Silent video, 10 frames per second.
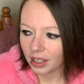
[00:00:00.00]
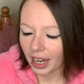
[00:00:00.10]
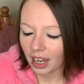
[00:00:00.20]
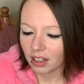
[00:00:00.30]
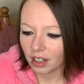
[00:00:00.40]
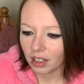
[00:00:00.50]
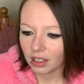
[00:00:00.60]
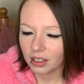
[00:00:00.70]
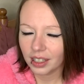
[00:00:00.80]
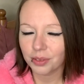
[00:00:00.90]

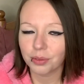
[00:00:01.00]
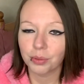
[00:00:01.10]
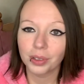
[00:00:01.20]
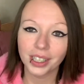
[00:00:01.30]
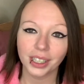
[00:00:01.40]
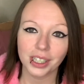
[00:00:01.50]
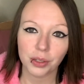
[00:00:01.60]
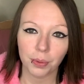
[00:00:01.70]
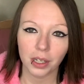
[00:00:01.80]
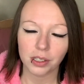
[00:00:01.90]
CatDog. That really
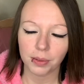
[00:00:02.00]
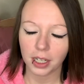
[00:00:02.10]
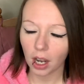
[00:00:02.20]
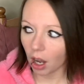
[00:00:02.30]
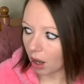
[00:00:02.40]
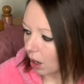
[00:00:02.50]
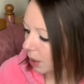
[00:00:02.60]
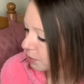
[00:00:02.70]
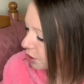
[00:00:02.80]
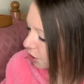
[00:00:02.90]
disappoints me. Oh, and
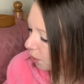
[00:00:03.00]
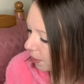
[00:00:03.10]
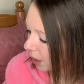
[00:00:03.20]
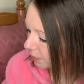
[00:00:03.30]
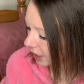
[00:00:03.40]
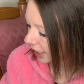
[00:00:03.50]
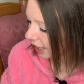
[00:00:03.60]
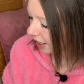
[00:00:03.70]
I'm so pumped I got an